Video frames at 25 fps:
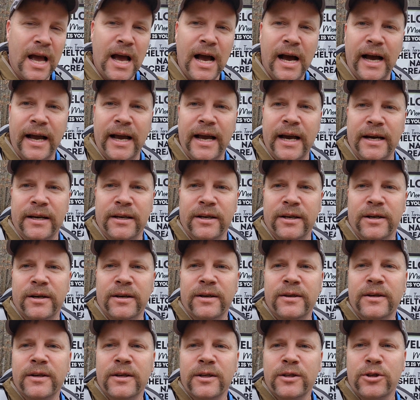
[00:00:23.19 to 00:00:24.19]
I got a
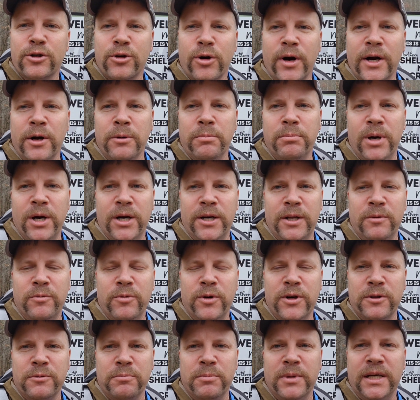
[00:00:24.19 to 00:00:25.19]
trail buddy
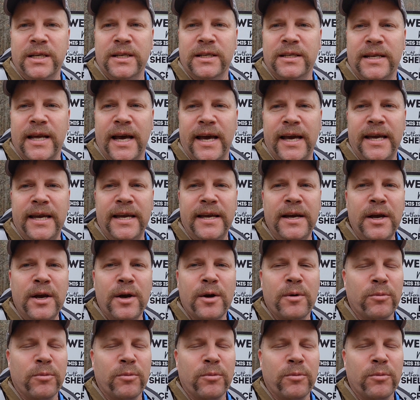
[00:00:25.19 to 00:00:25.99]
with me today.